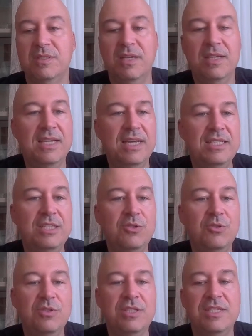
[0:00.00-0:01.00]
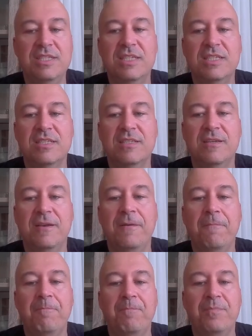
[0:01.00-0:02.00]
Yeah, knight d2, c6.
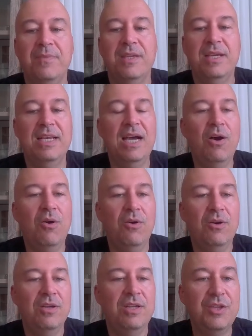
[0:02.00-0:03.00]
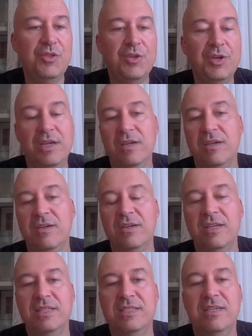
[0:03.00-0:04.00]
And now e3,
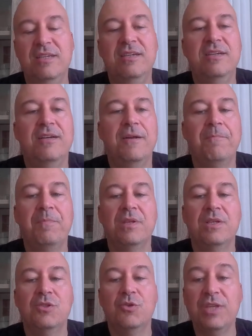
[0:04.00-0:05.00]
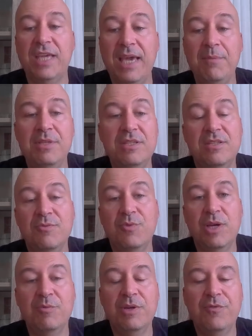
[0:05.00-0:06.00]
let's say, yeah. So the game we
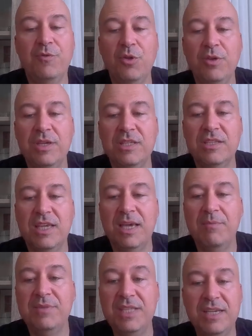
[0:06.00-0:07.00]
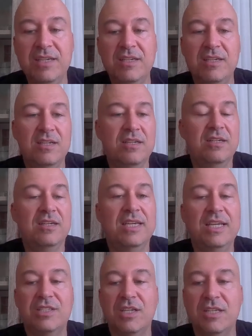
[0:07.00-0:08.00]
are following is the game Ding
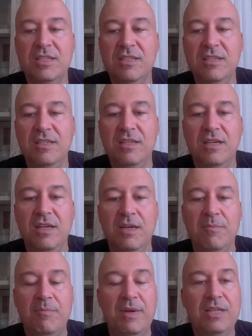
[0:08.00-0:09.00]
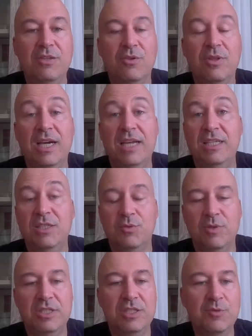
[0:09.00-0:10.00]
against Carlsen, played online in
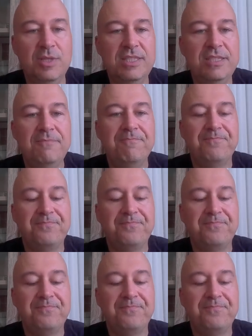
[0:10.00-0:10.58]
2020.